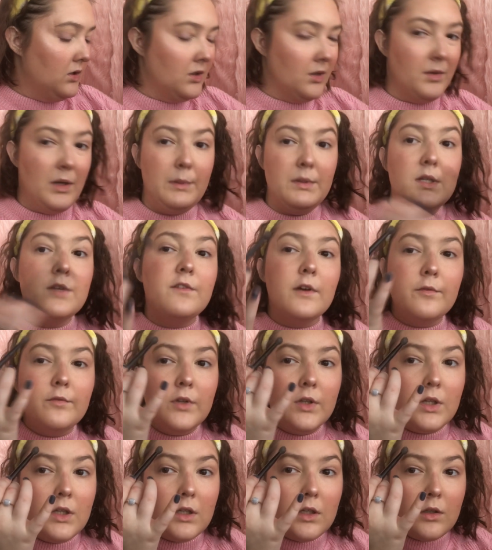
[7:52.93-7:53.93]
So if I'm
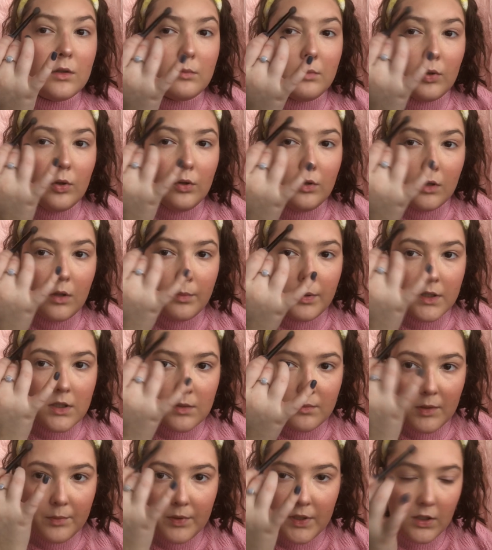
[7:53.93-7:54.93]
feeling horrible, I'll put
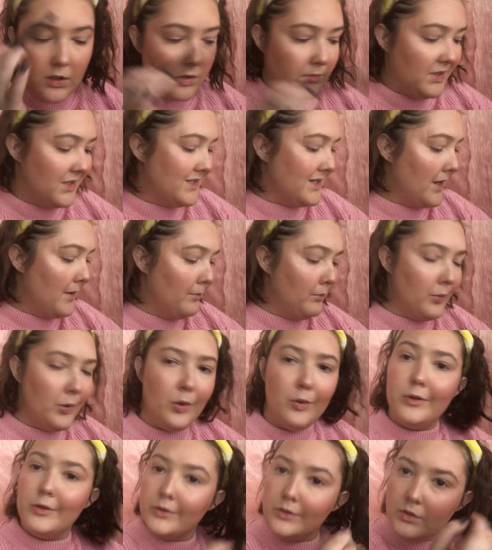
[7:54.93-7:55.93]
some up here on my
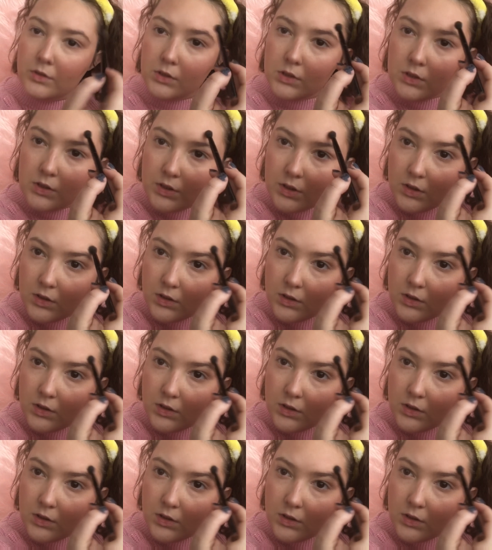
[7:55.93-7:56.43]
temples.